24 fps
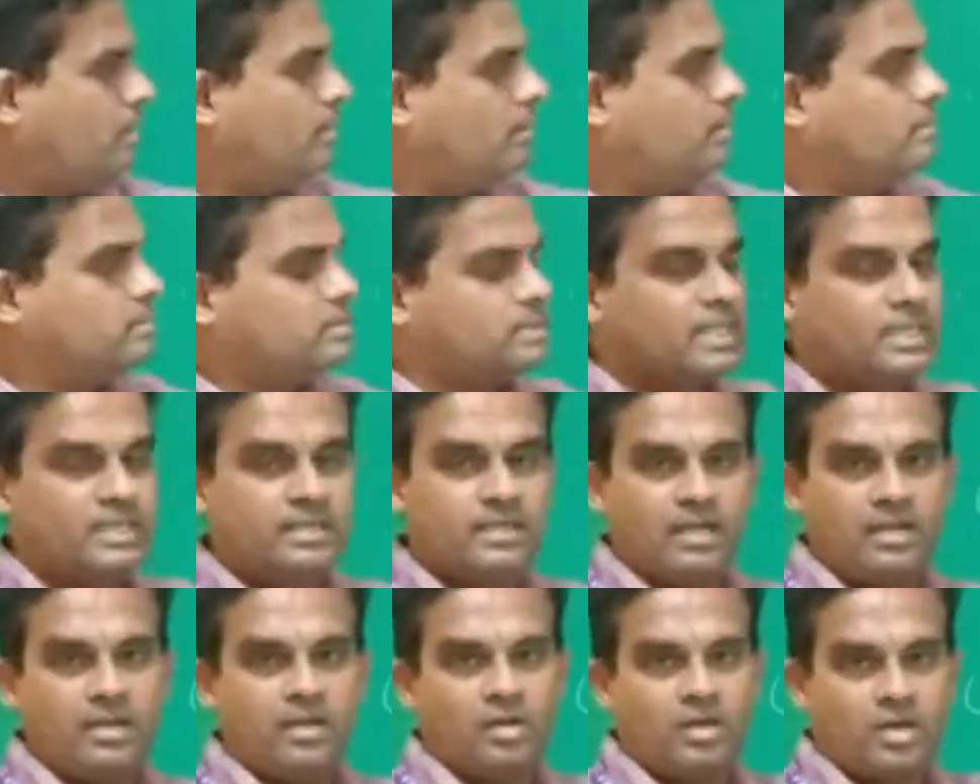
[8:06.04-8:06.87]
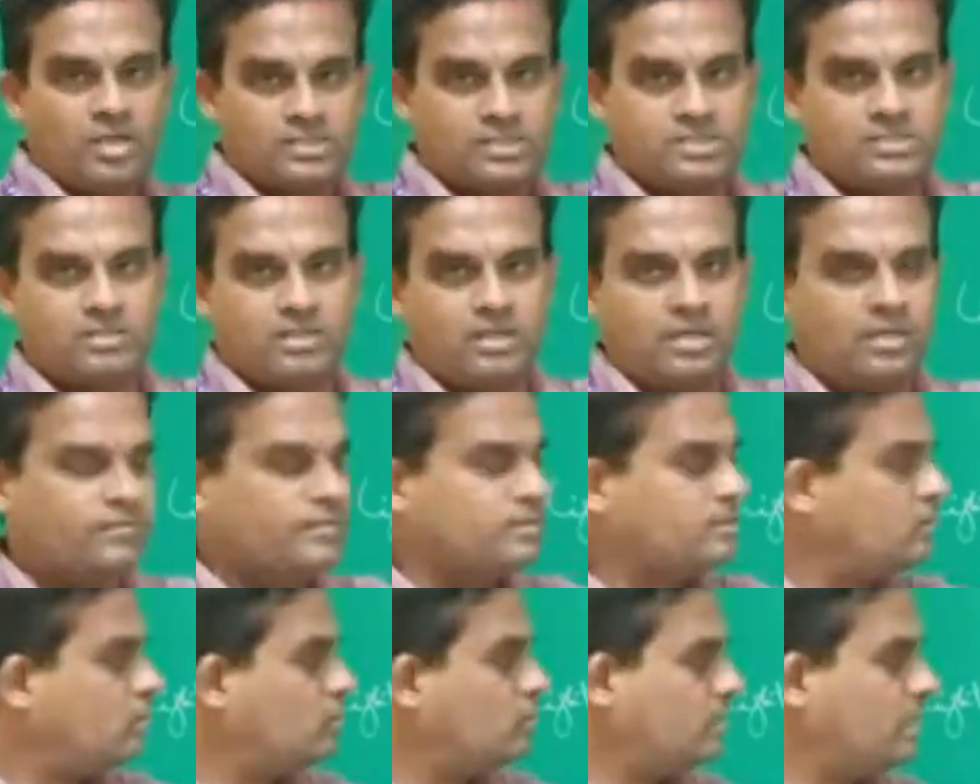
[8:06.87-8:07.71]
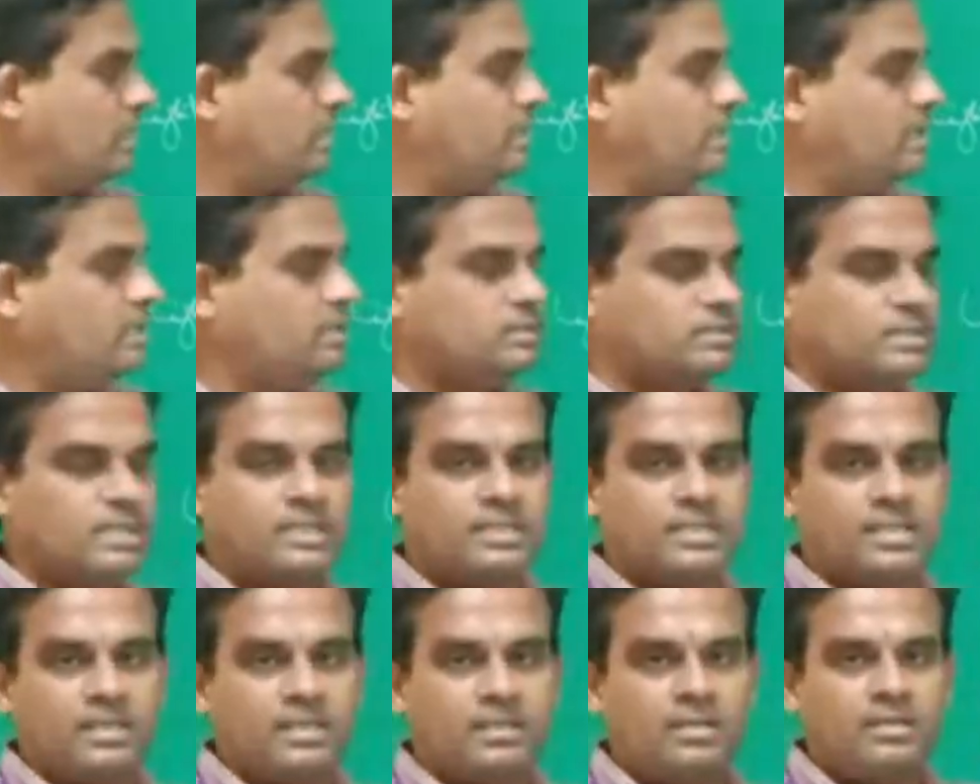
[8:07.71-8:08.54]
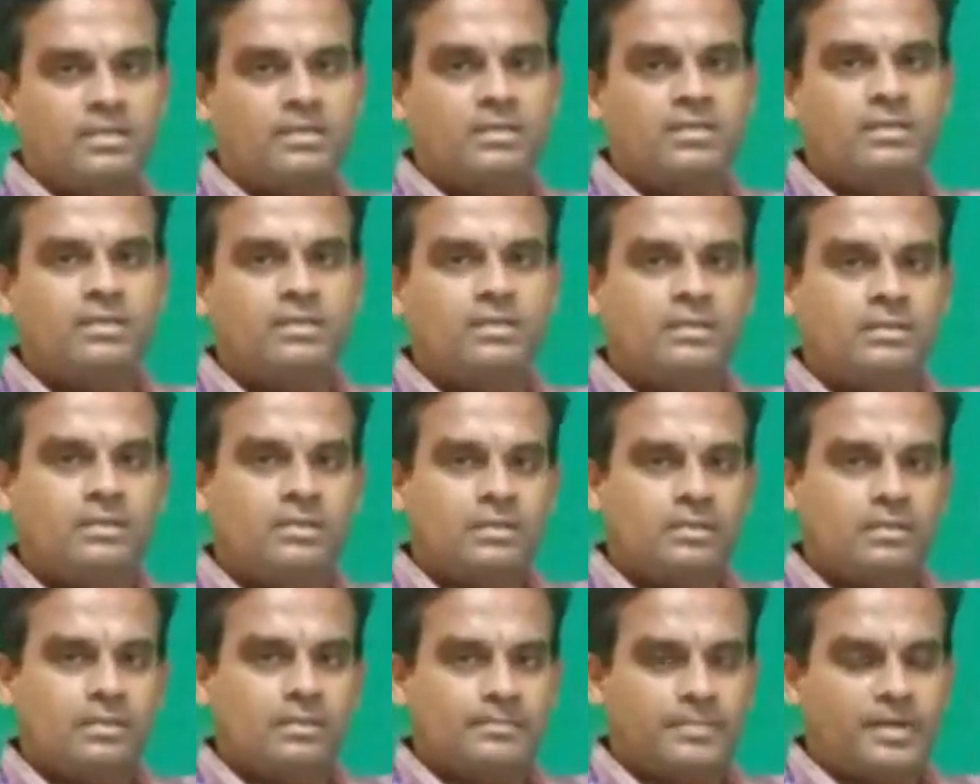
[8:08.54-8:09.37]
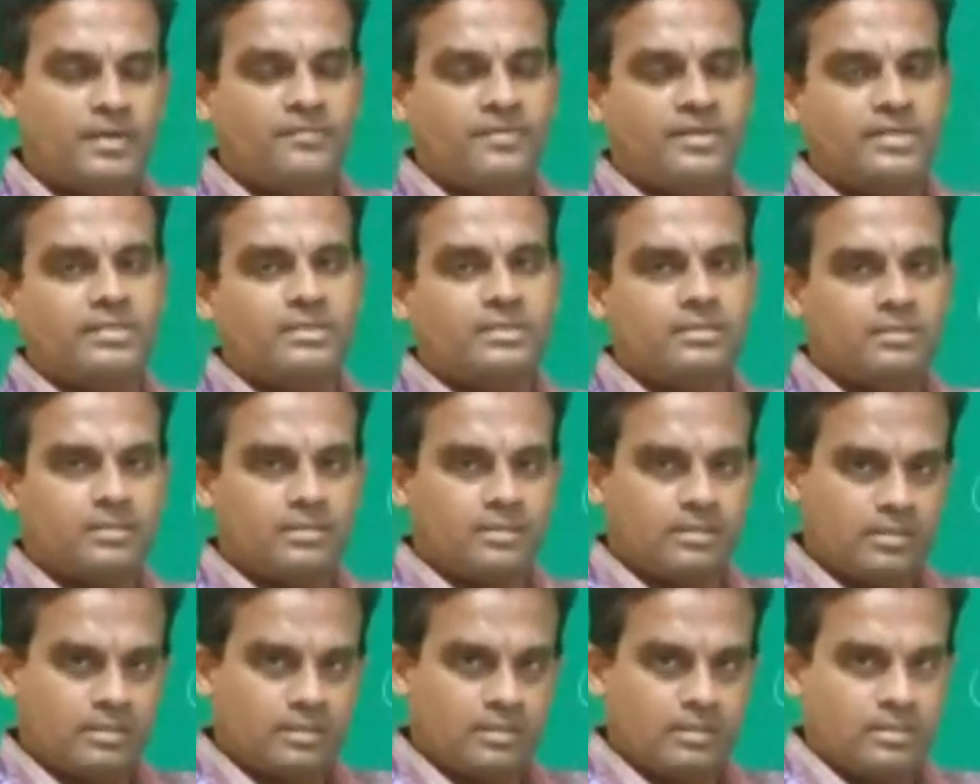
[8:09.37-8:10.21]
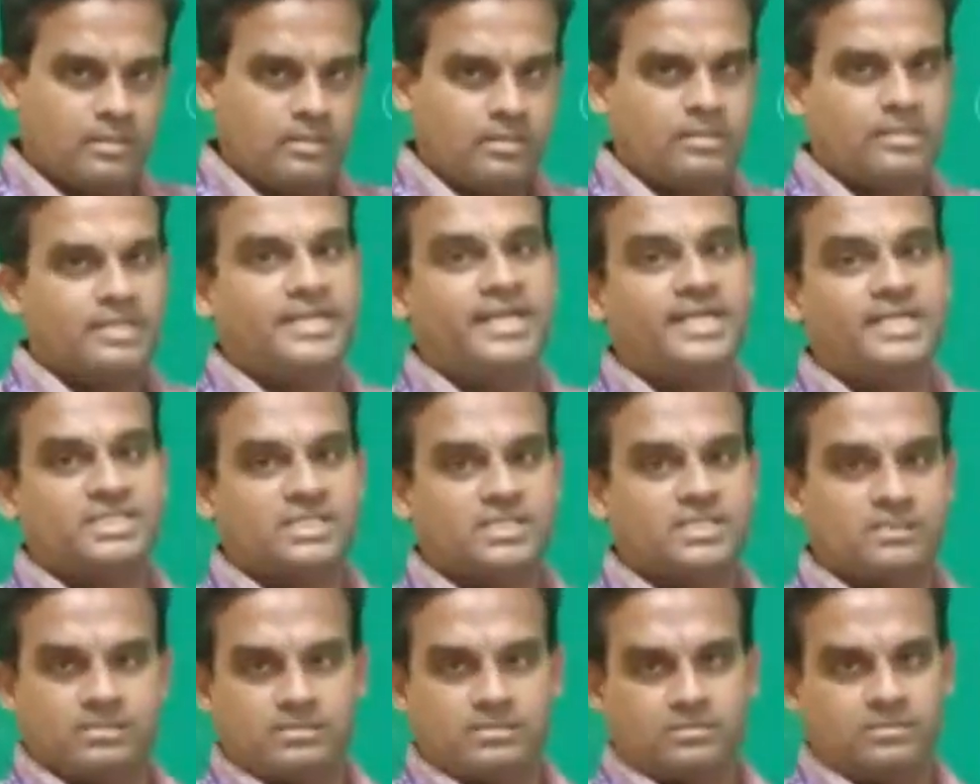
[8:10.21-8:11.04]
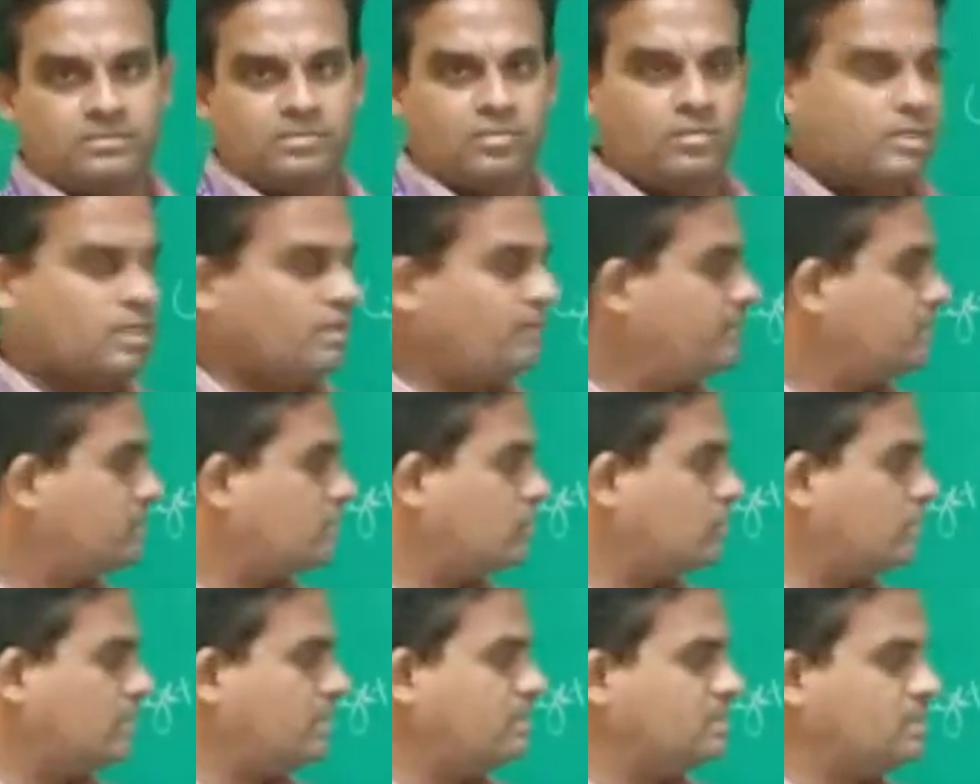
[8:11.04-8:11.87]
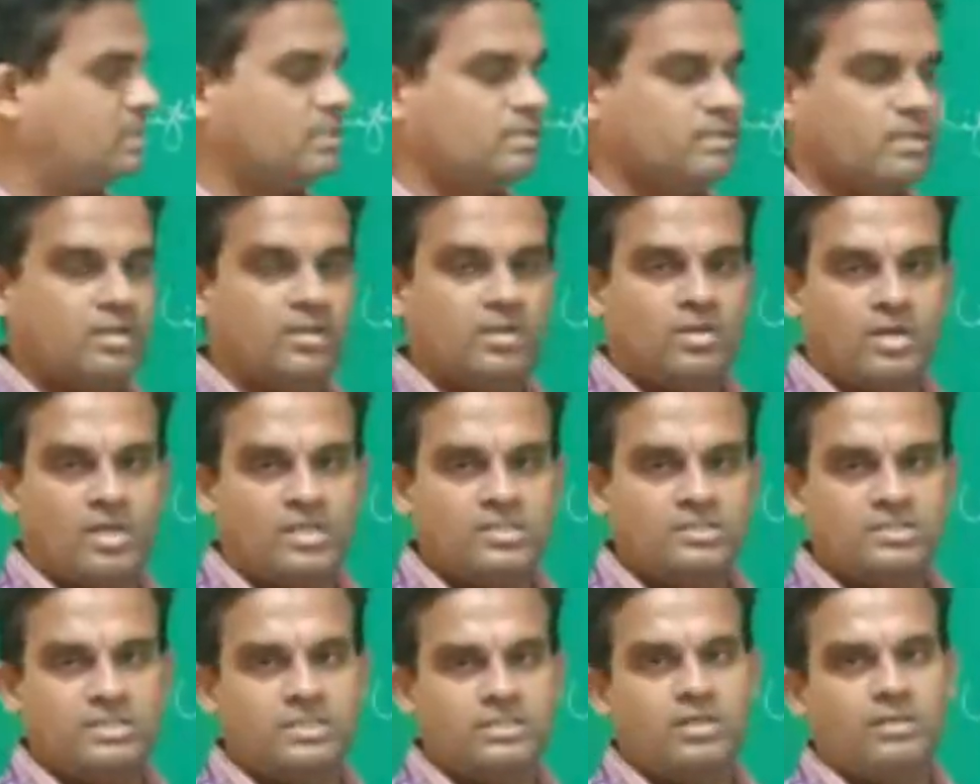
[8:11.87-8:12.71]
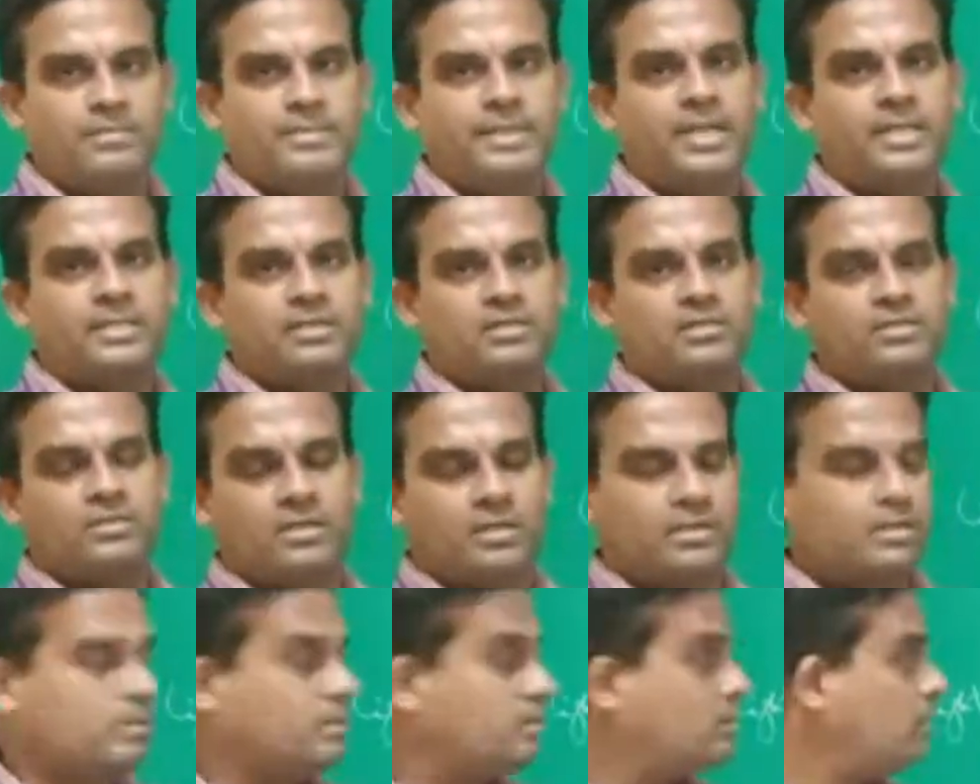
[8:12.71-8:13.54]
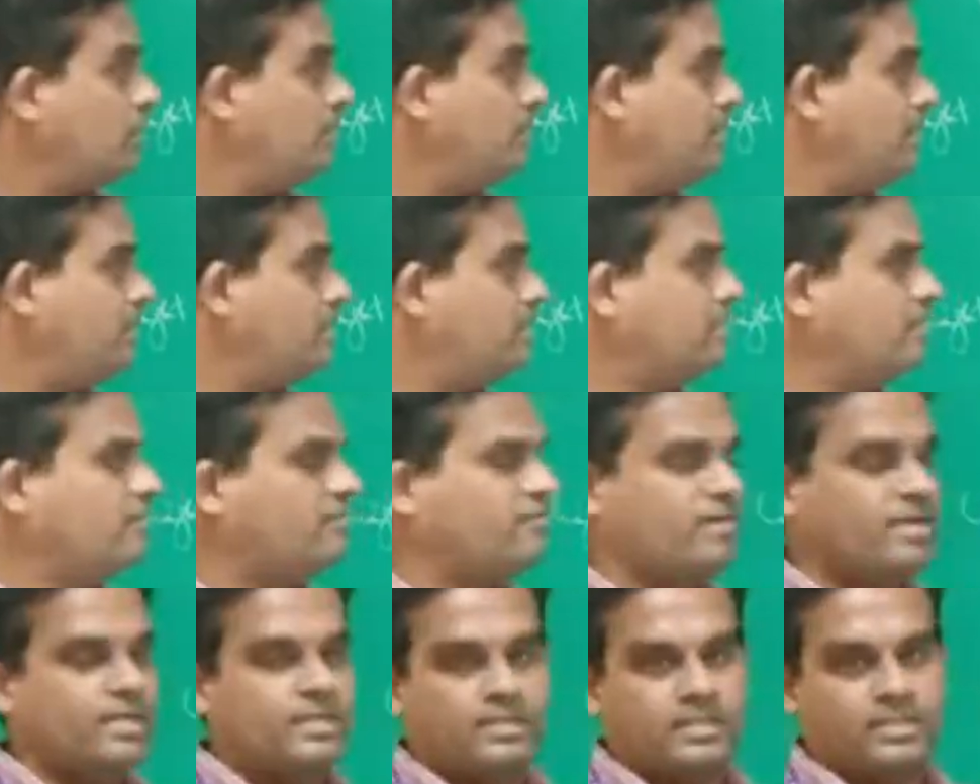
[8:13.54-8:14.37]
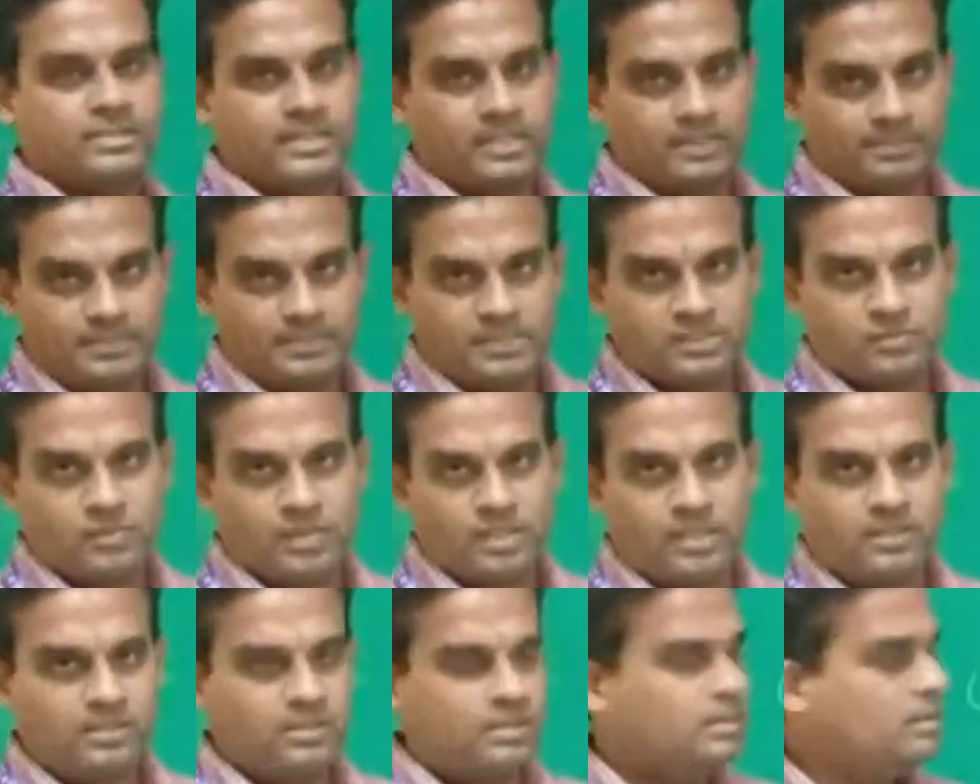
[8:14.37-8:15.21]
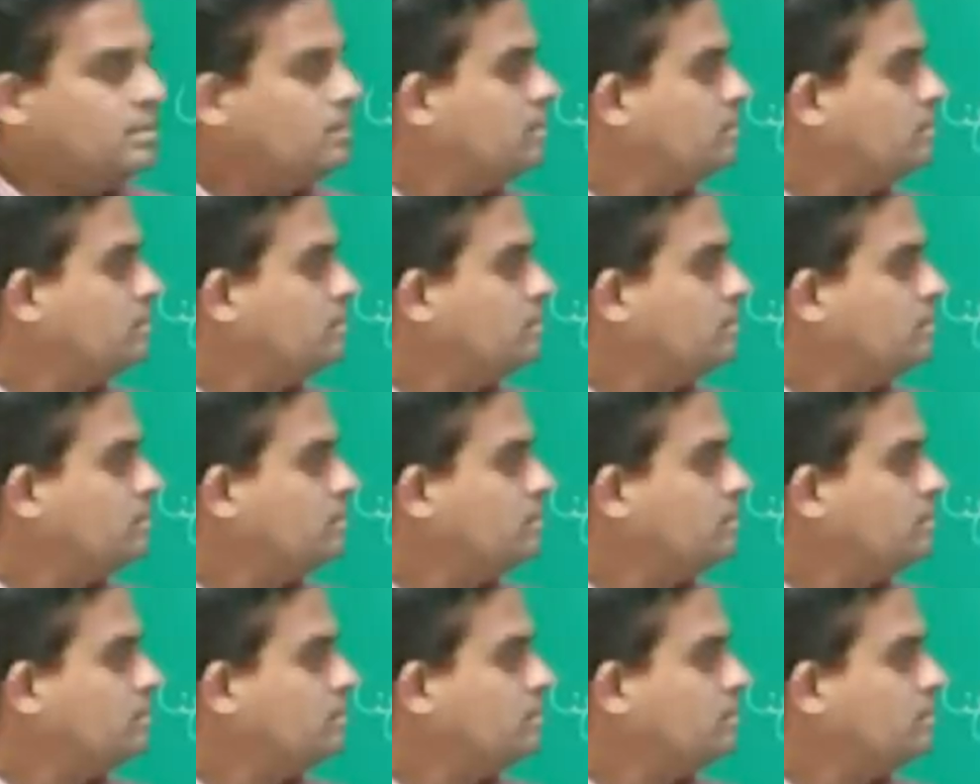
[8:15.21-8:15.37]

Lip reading: signal loss or without any signal power reduction. Okay, without any signal loss, it will be reflected. That means what?